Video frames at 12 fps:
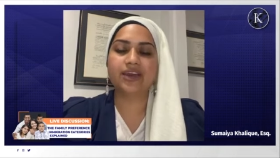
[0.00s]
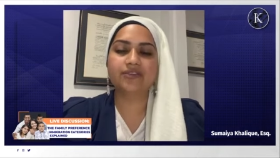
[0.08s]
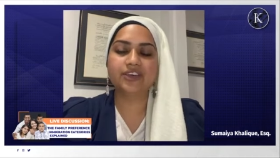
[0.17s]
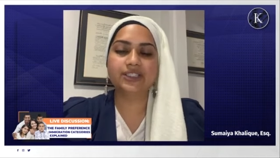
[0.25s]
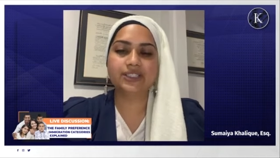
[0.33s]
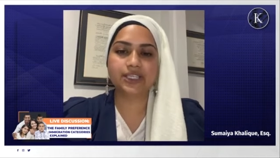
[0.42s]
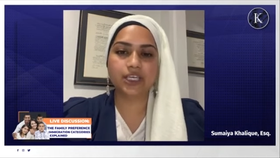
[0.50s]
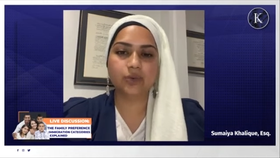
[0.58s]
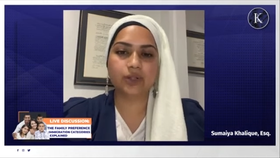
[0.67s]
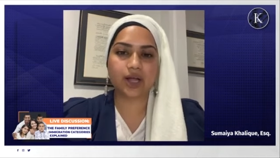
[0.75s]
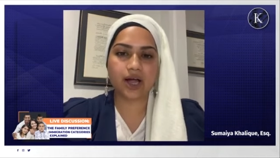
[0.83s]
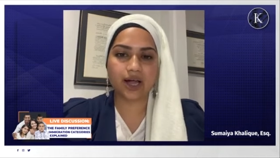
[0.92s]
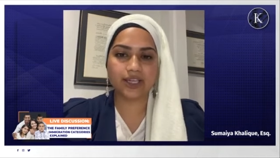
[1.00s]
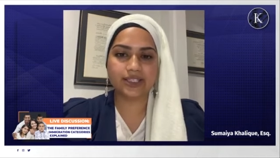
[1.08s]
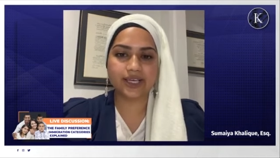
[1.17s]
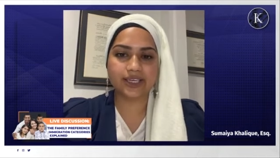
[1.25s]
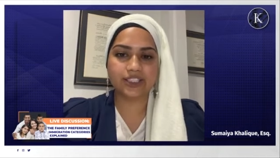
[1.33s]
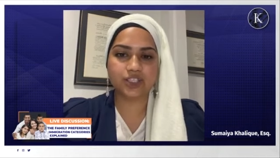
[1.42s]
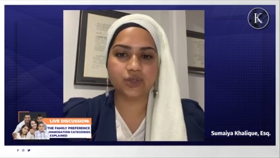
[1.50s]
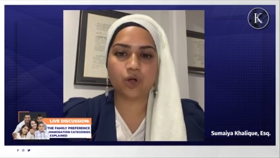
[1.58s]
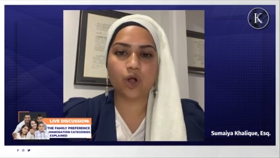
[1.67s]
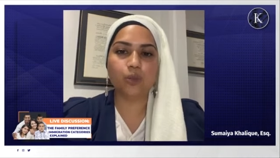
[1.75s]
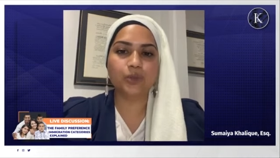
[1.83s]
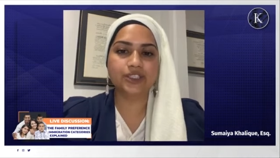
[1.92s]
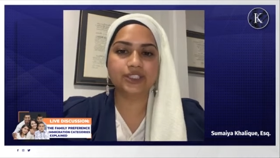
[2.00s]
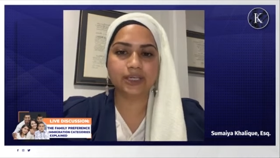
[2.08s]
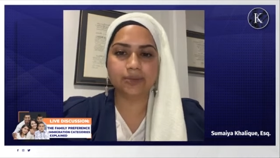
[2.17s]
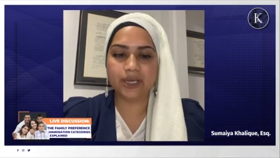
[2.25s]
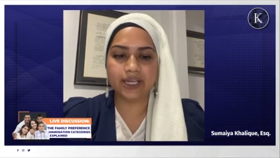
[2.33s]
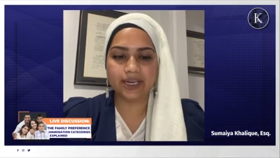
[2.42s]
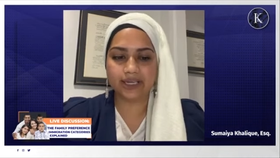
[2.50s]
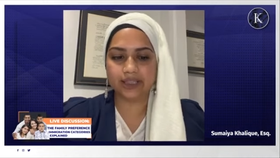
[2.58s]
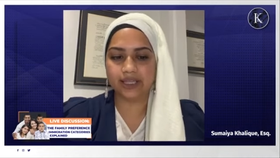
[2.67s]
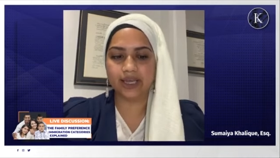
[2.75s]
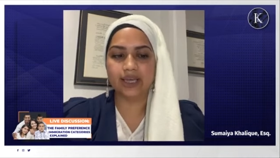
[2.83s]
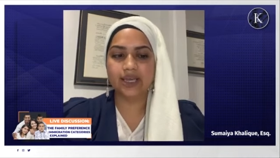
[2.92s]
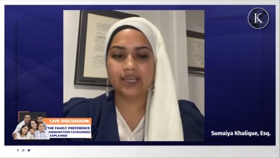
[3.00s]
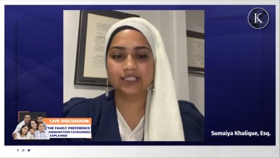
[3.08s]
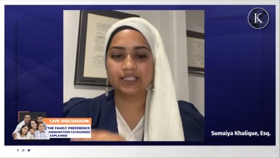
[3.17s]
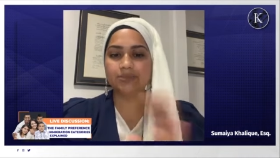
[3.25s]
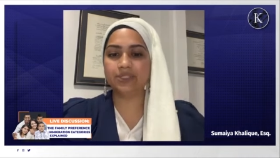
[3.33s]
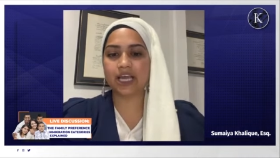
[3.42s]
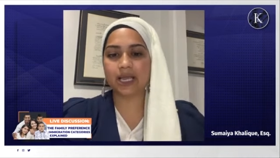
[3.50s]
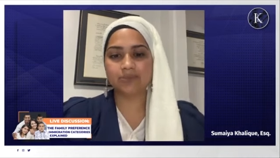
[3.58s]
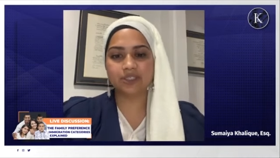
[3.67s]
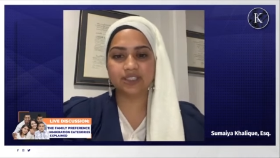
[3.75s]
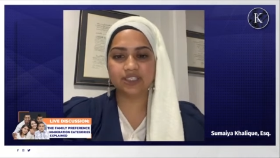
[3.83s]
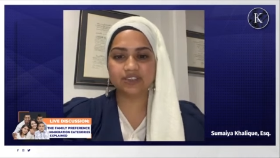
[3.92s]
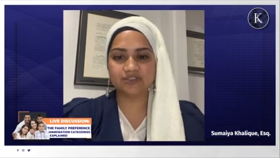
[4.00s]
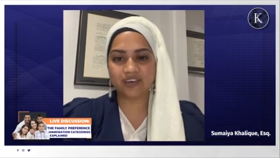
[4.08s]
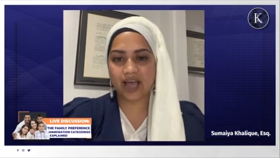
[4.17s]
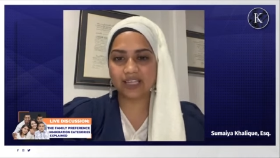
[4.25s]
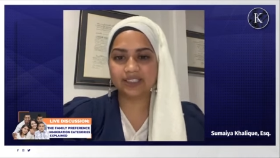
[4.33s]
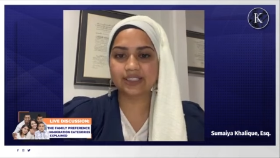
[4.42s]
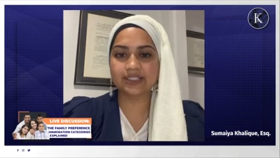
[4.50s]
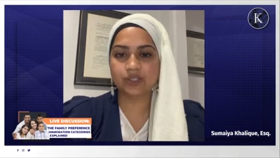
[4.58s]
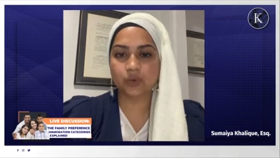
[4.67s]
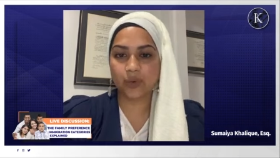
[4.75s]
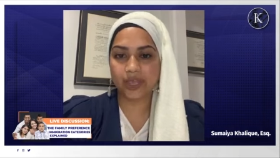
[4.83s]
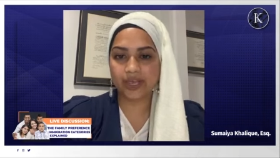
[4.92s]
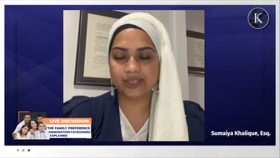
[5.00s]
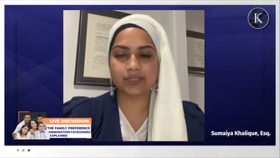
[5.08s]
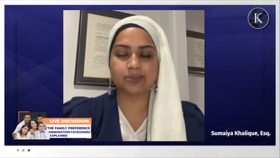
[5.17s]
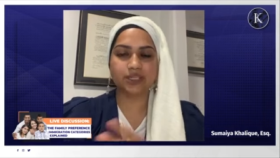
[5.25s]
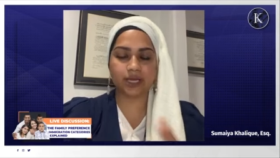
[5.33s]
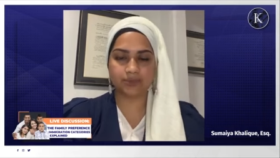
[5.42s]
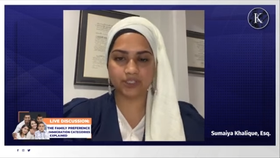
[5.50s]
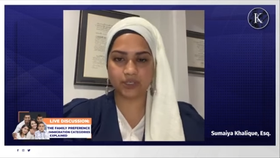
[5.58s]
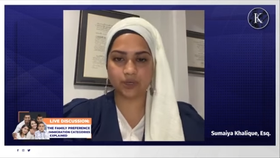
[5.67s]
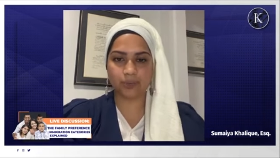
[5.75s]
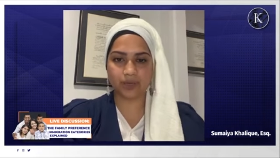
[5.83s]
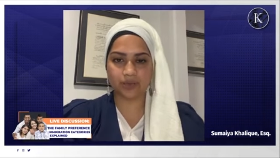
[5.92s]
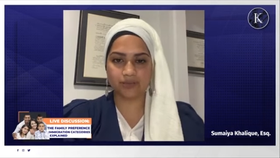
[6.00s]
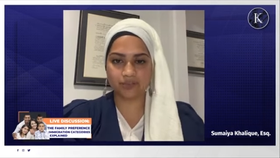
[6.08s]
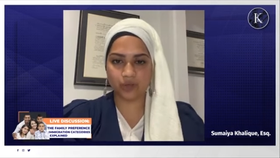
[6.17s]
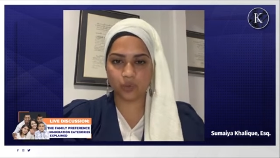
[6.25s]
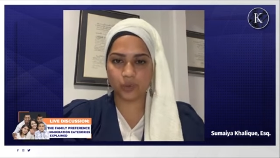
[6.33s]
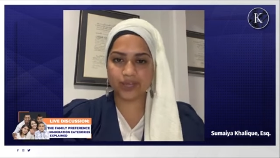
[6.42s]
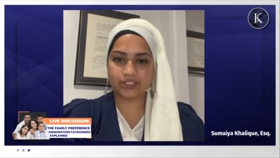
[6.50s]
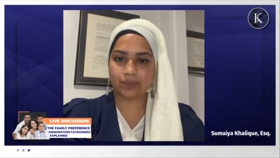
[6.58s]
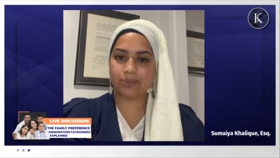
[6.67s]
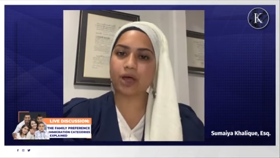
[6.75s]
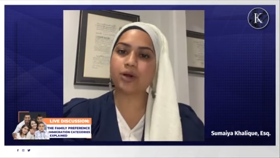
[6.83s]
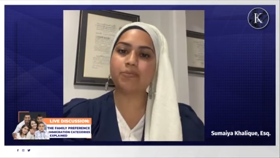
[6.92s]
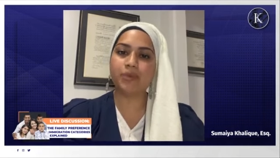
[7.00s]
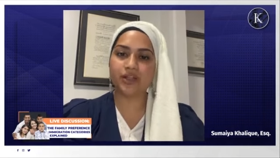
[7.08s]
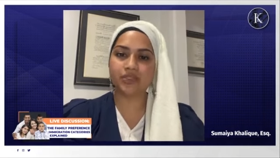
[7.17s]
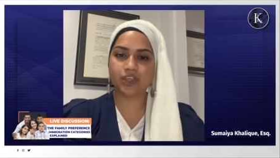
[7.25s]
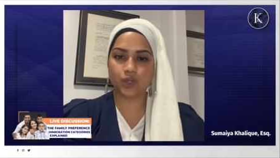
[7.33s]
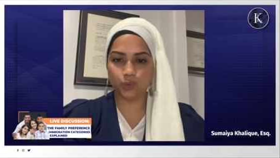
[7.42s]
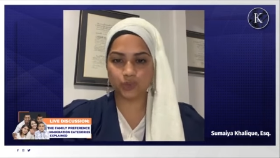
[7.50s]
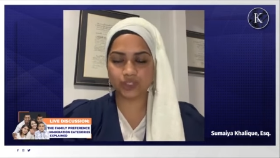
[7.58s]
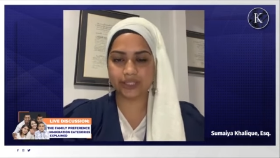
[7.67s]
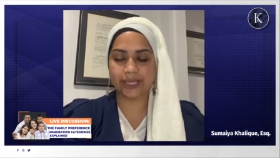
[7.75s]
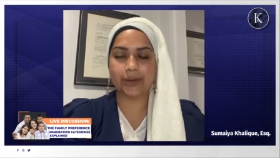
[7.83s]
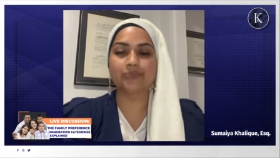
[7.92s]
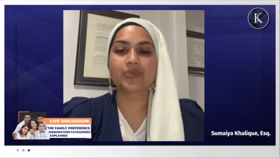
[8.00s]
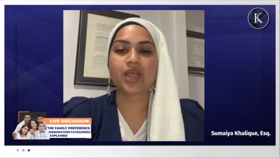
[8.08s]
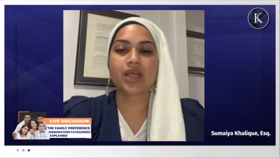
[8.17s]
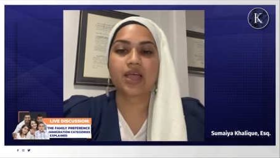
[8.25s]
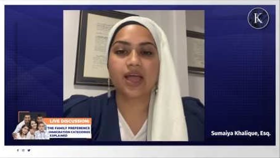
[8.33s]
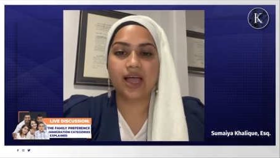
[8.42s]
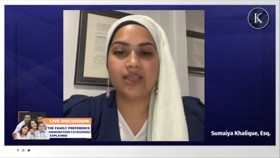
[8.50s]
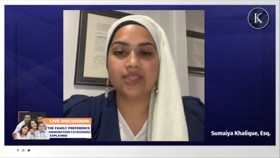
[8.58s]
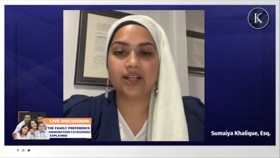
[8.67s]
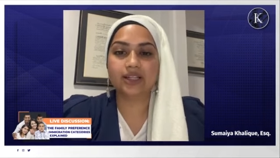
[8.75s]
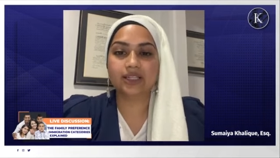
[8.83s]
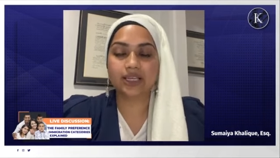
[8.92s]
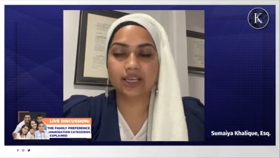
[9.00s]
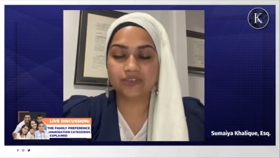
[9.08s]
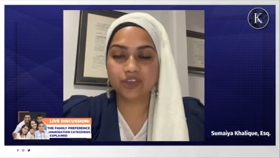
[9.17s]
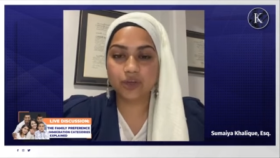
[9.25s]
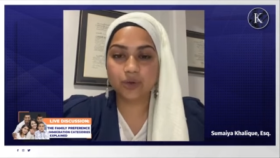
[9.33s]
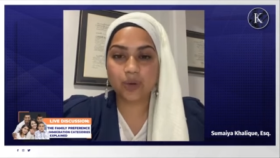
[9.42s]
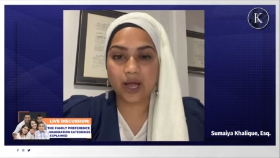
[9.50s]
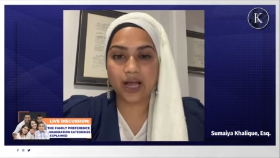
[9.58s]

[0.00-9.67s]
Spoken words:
NVC will contact you almost immediately. Sometimes it's as fast as a week. Sometimes it could be a few weeks, about a month usually. And they'll give you